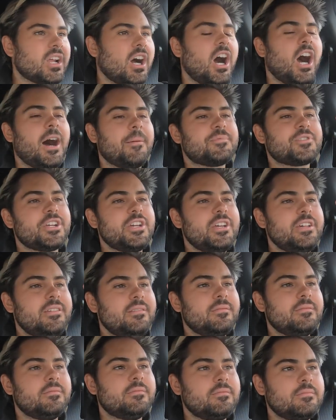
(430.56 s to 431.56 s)

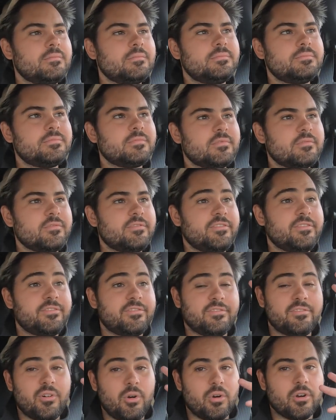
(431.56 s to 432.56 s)
Option
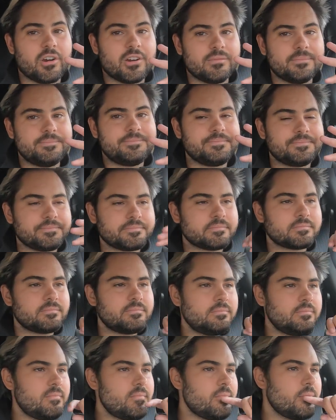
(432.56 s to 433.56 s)
4.
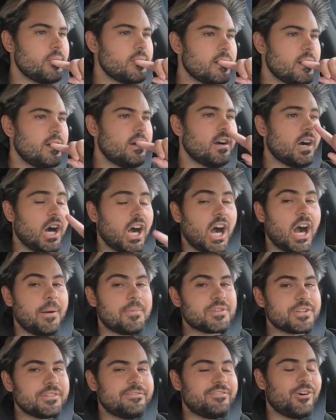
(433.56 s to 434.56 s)

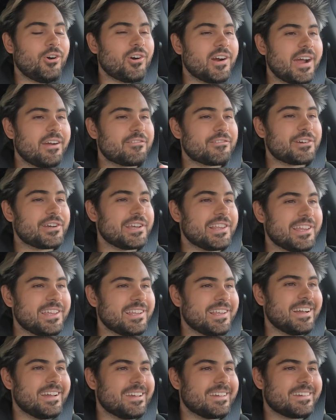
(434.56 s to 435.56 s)
Option 4 I really
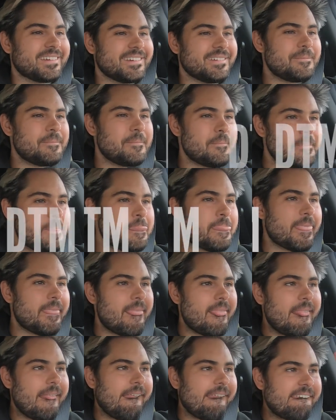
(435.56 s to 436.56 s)
like.
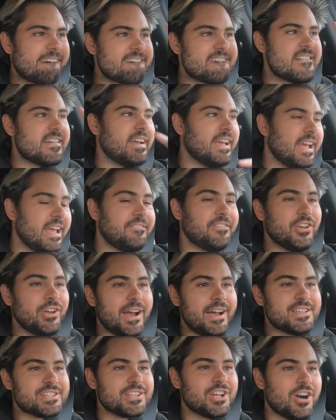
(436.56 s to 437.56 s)
If you
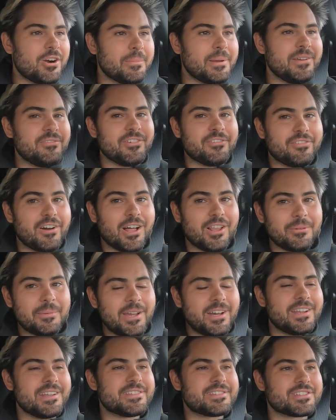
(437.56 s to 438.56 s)
guys know me, if you follow me
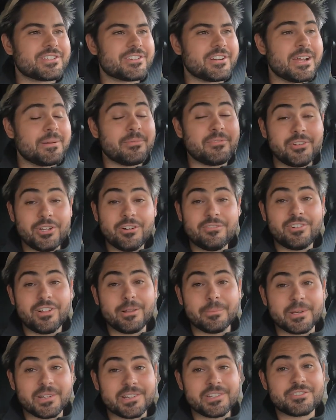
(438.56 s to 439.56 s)
on Instagram, if you don't follow
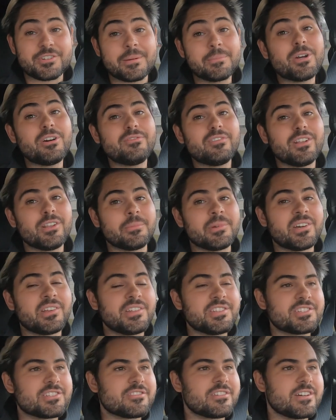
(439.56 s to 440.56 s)
me on Instagram, go follow me on
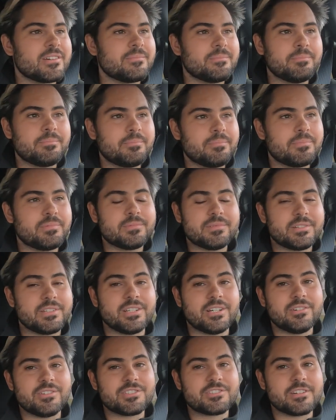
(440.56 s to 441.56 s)
Instagram. You
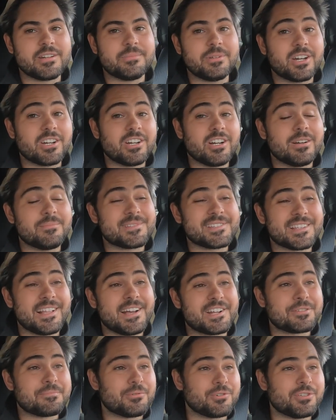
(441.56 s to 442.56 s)
know,
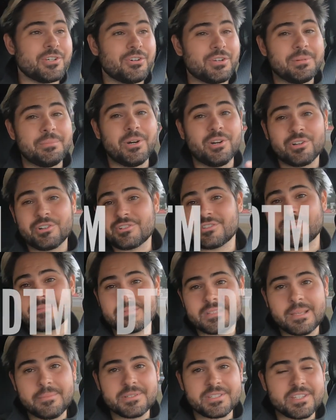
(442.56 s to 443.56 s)
Instagram.com/BertoniMotors.
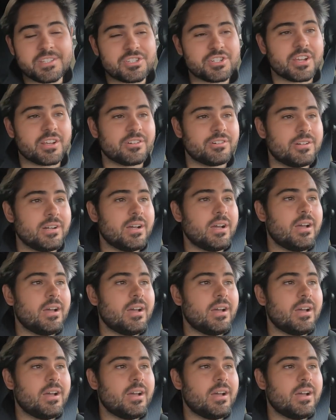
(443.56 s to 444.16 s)
Same as this channel.